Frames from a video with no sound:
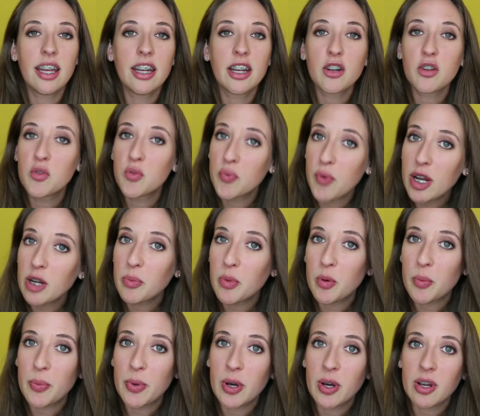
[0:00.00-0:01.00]
An
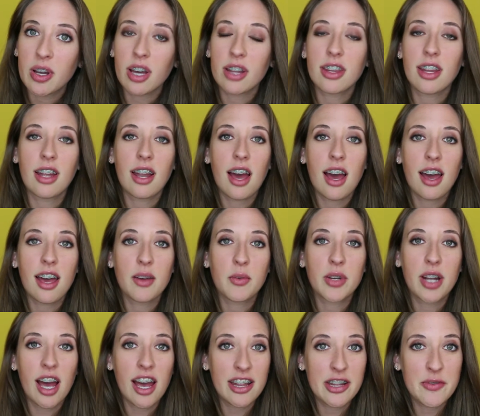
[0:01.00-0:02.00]
incredible book that I
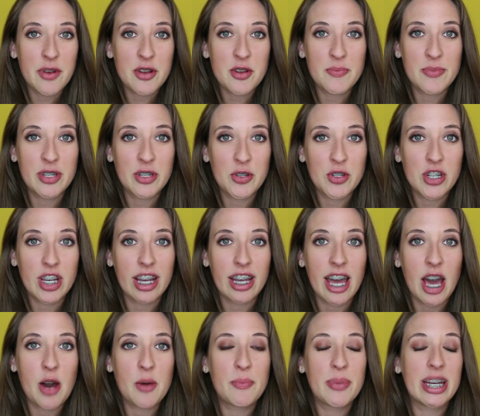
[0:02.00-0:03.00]
would highly recommend you check
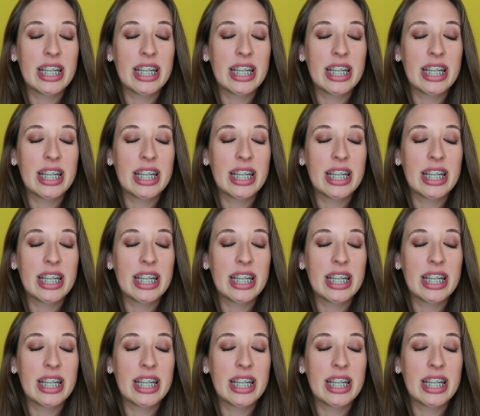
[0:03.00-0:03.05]
out,